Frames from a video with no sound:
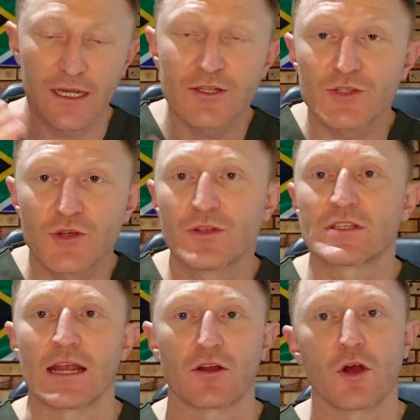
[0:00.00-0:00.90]
interns
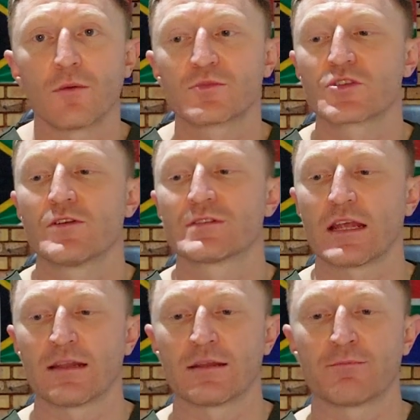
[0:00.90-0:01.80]
and ComServes,
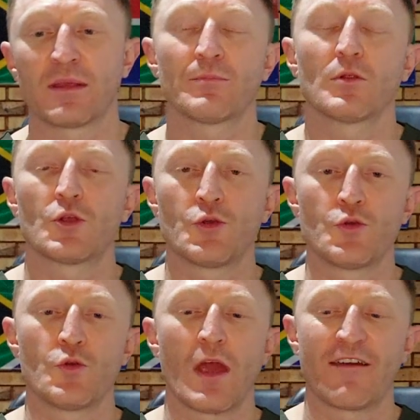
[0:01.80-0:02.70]
and the people
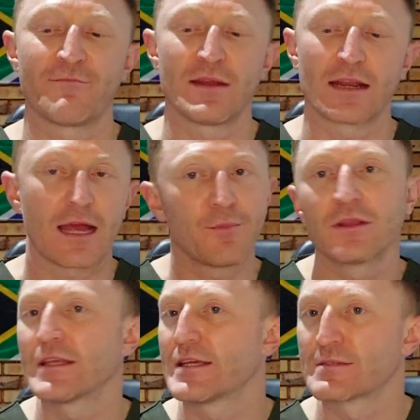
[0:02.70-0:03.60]
who have been a couple of
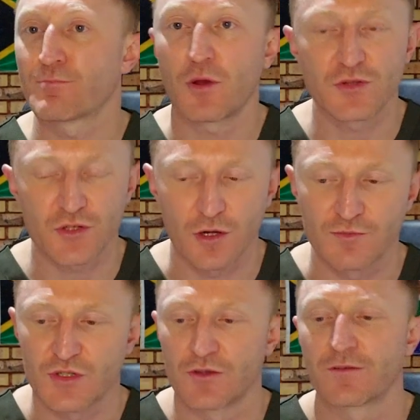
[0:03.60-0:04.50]
years
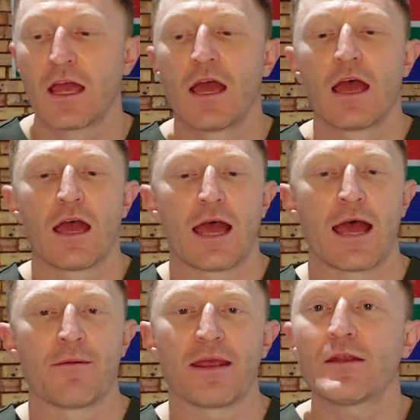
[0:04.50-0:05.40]
post-ComServe.
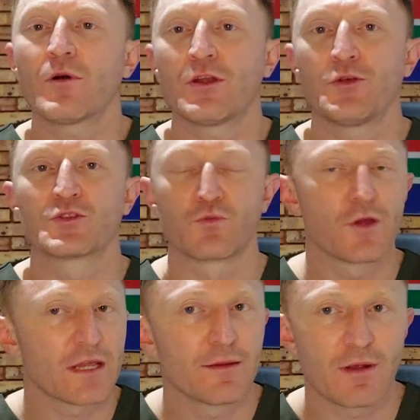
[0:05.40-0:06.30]
Anyone who's
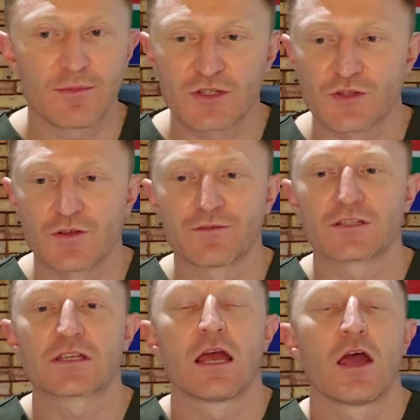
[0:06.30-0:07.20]
working in public
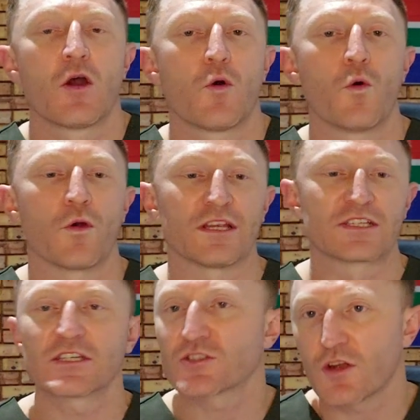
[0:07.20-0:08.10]
service or is
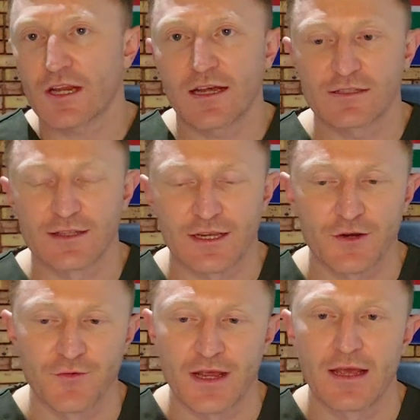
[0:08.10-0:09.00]
just starting out in the
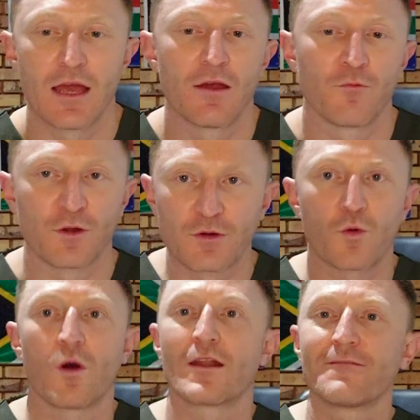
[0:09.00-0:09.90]
career would
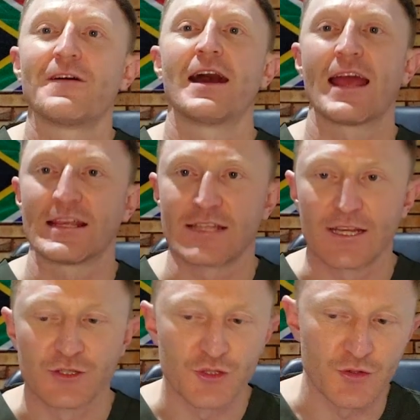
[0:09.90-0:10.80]
qualify as
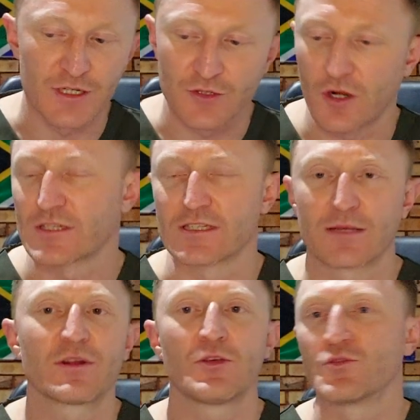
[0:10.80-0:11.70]
a junior doctor,
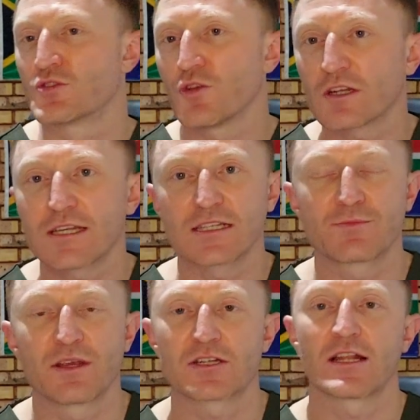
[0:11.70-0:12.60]
somebody who's not yet
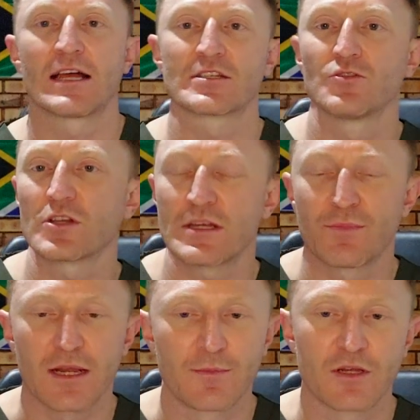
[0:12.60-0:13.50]
specialized, not yet
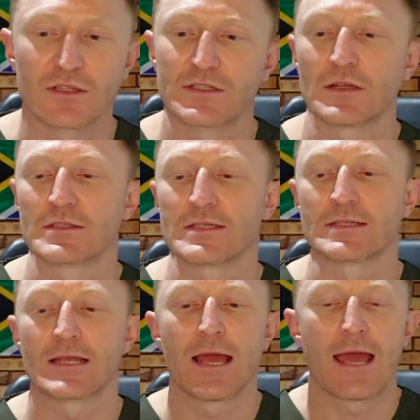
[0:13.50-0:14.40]
become a
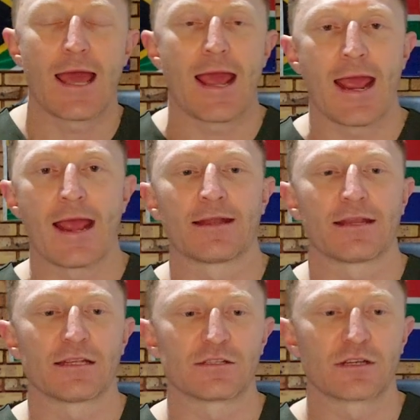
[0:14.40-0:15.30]
consultant, and
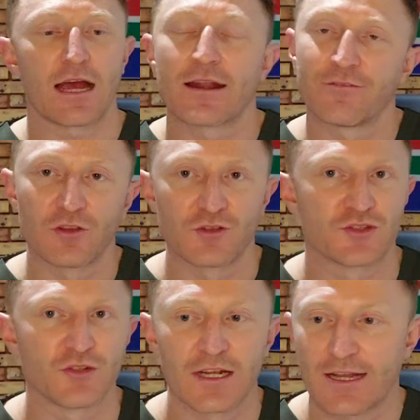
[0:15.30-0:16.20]
is kind of in those
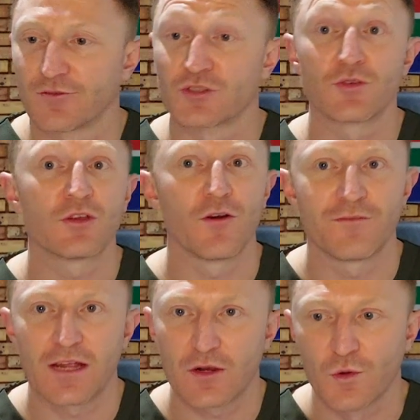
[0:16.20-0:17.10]
junior levels, doing
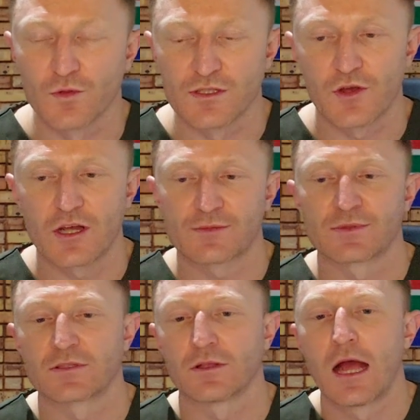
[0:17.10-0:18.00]
overnight calls in the
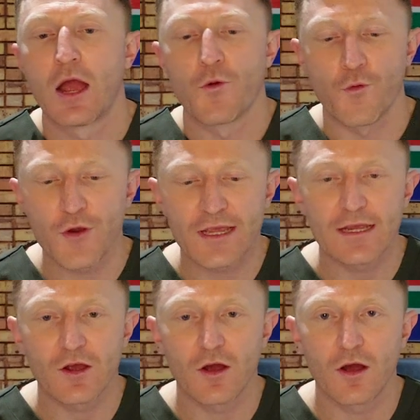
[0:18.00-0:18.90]
hospital,
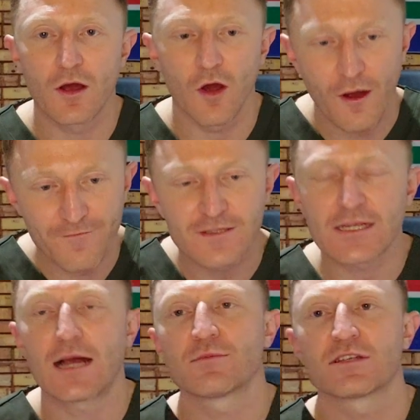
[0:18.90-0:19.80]
working
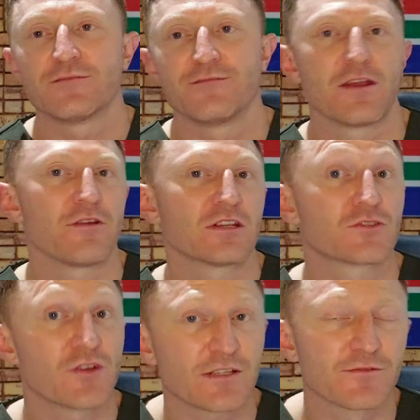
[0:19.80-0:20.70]
oftentimes in very
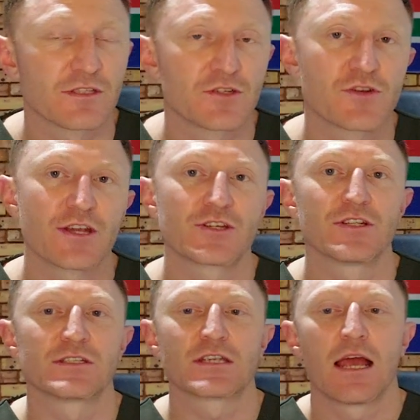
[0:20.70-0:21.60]
stressful
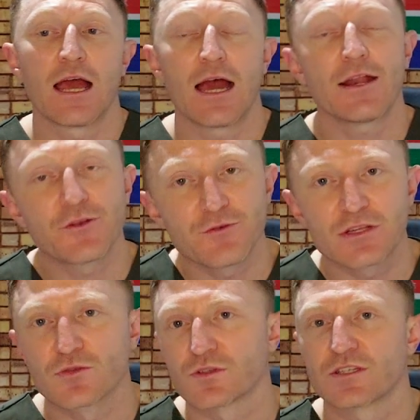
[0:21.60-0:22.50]
situations,
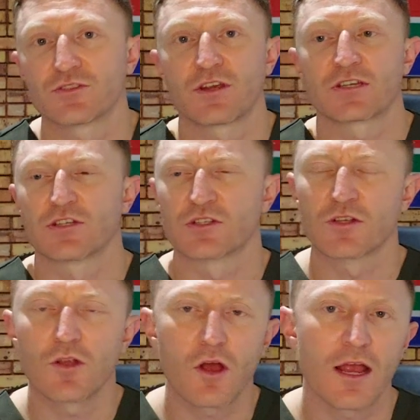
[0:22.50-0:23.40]
under-resourced situations,
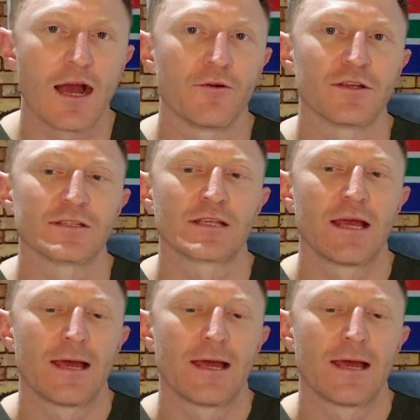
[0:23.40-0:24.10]
long hours.